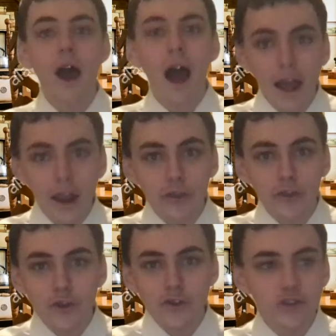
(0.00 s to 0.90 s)
I heard the
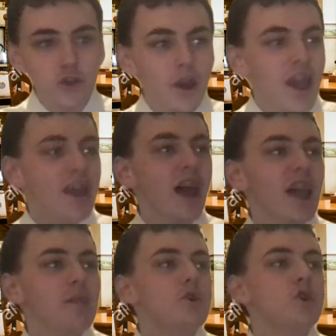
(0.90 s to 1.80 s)
news too, and I
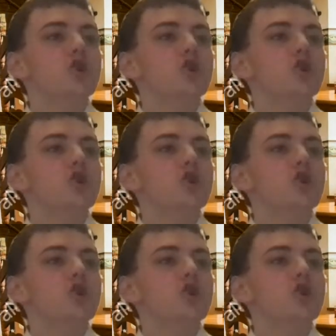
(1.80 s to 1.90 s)
am